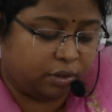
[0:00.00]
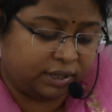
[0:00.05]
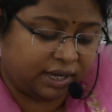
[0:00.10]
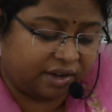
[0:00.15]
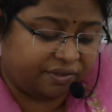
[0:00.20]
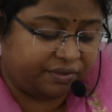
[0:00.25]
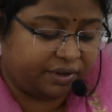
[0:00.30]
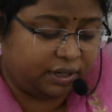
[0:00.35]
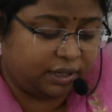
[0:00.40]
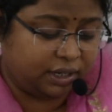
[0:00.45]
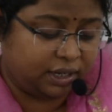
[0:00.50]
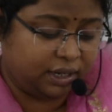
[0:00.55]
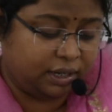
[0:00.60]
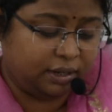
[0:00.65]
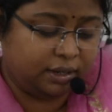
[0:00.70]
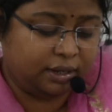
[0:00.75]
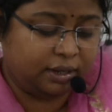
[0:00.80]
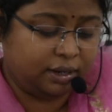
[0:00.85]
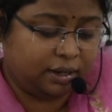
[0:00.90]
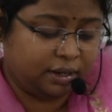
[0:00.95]
Definitely
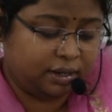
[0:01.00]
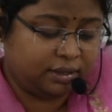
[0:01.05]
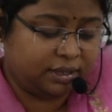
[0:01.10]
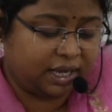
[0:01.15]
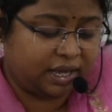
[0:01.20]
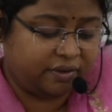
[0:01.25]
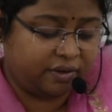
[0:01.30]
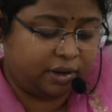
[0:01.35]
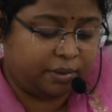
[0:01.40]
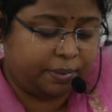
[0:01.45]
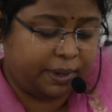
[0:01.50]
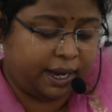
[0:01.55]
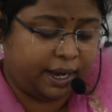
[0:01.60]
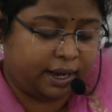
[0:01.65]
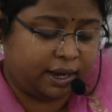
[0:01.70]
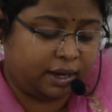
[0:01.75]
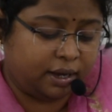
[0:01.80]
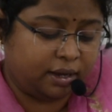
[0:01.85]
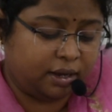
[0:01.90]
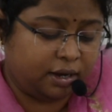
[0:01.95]
there will be
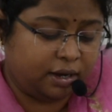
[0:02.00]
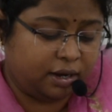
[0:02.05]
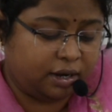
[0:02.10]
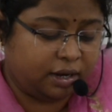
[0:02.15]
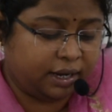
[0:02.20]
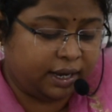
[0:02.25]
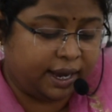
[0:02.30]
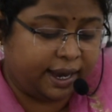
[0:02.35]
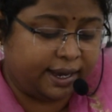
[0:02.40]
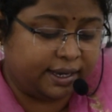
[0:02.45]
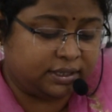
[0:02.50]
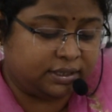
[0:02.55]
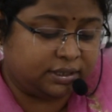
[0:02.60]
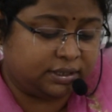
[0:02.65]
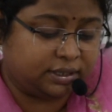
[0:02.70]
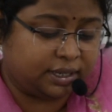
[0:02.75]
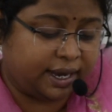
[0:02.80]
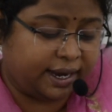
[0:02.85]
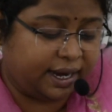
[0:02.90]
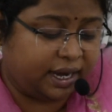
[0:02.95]
a case
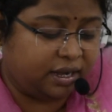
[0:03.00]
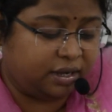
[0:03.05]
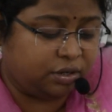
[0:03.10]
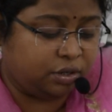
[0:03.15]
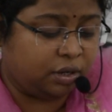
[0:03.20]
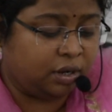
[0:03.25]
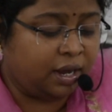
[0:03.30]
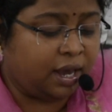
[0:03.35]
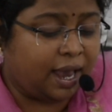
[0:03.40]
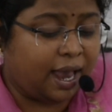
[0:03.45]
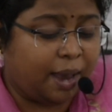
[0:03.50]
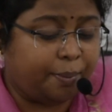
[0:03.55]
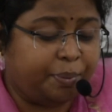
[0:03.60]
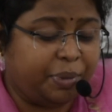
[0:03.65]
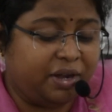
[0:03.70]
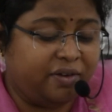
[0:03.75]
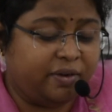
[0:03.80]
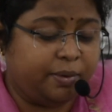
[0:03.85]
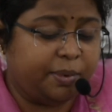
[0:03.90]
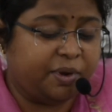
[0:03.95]
again,
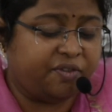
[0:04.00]
appeal will be